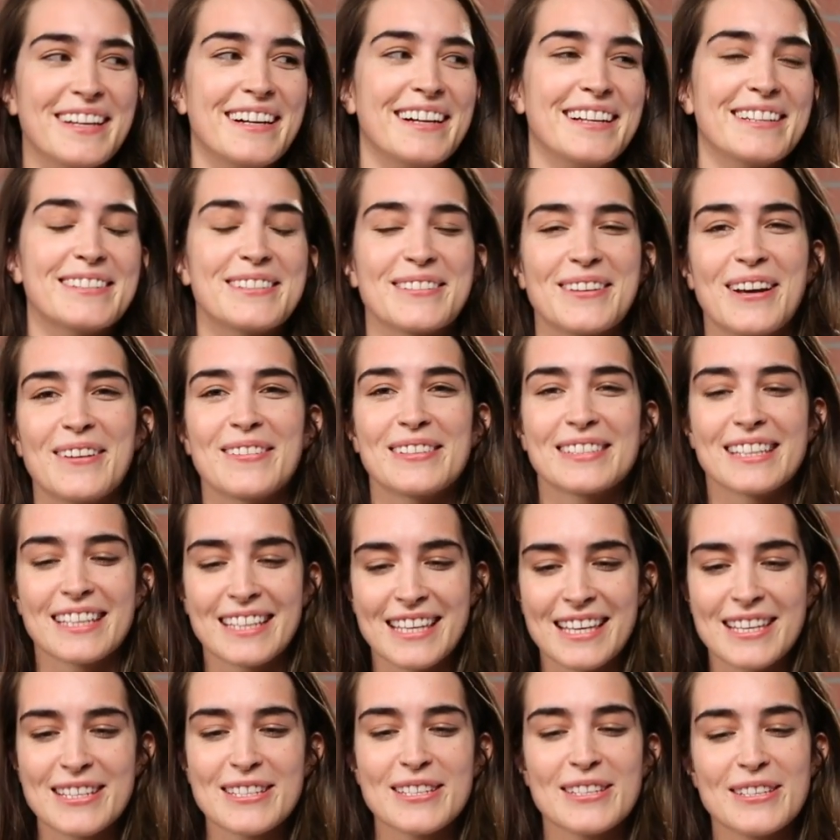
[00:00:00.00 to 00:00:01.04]
Uh, so I was like,
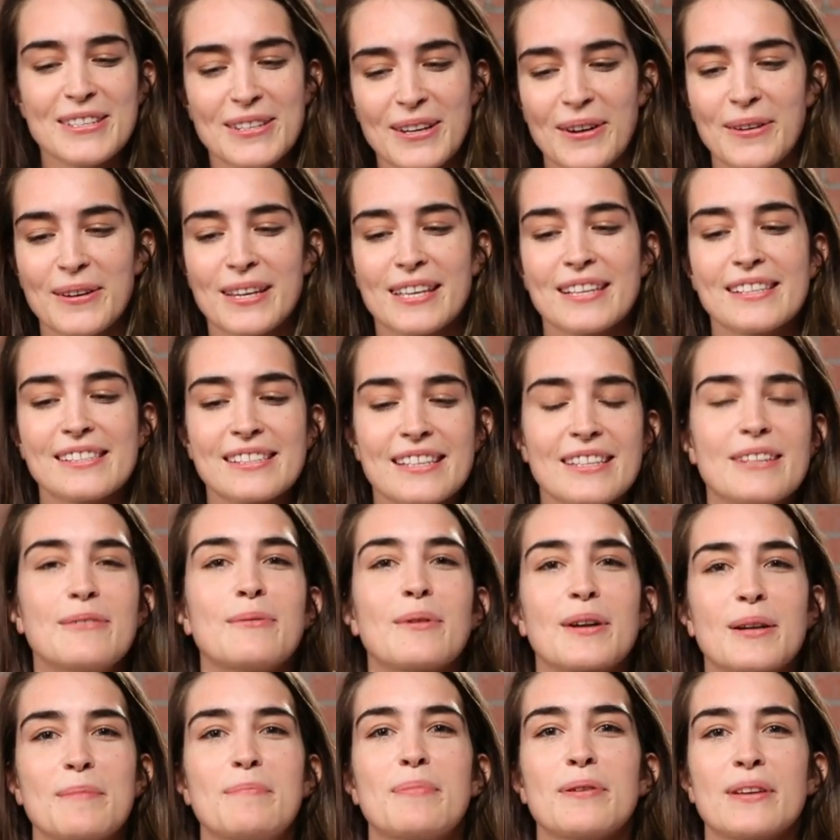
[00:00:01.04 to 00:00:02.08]
he, you know, he's gonna
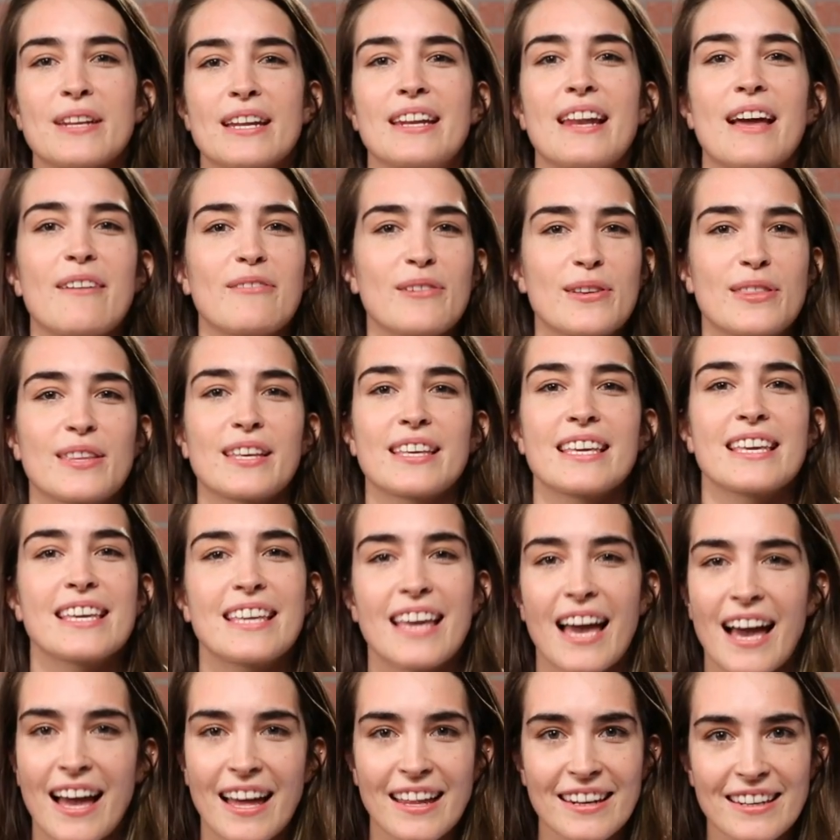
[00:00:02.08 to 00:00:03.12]
wanna put in everything he
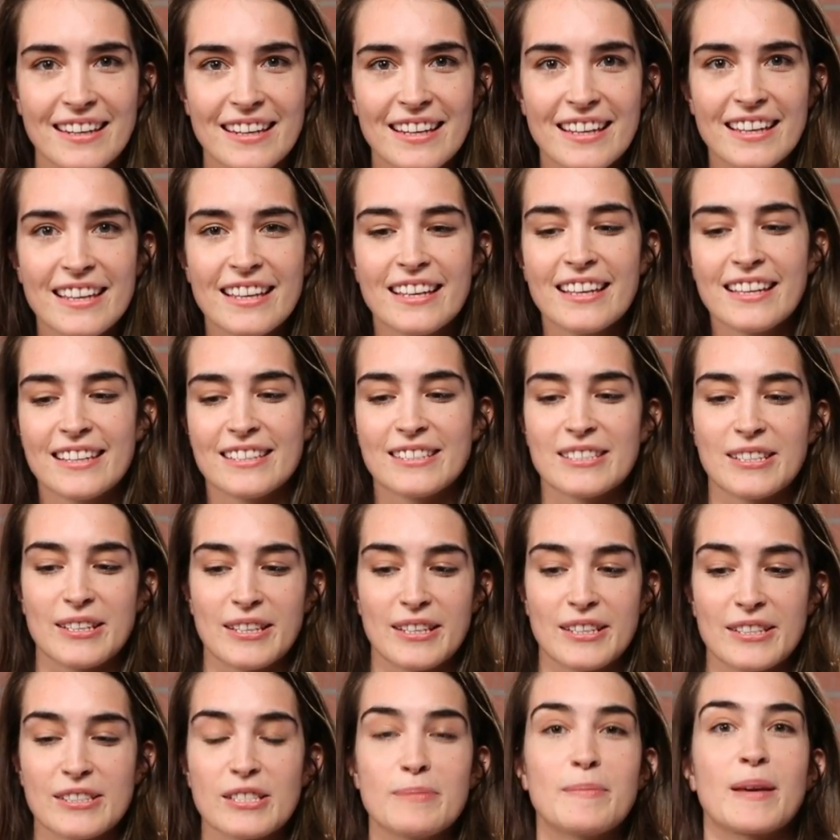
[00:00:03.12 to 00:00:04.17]
can
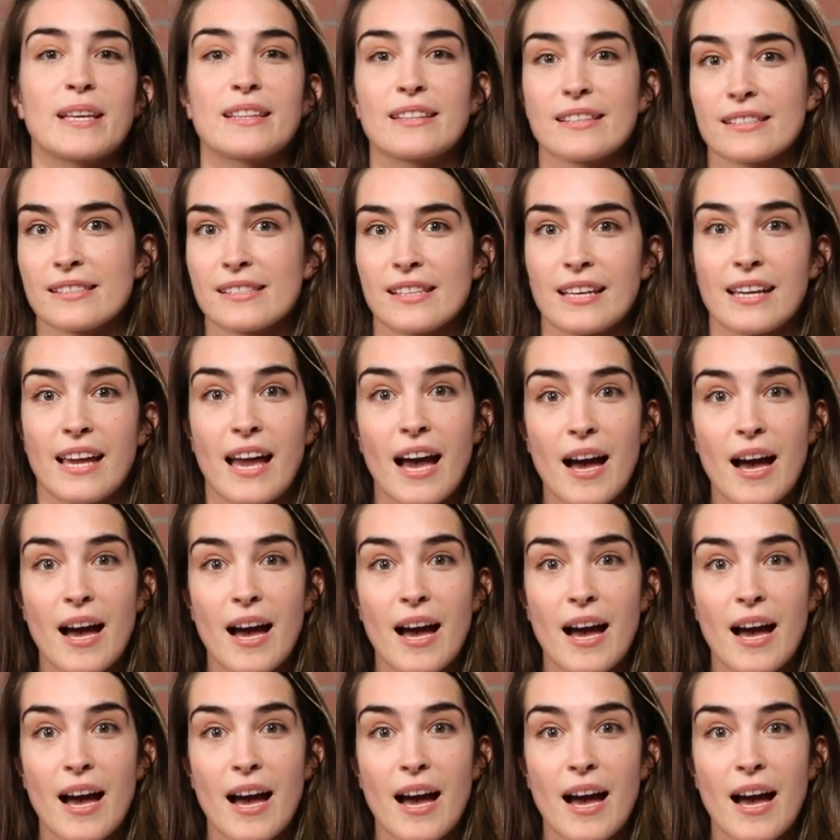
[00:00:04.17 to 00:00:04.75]
to, to make this thing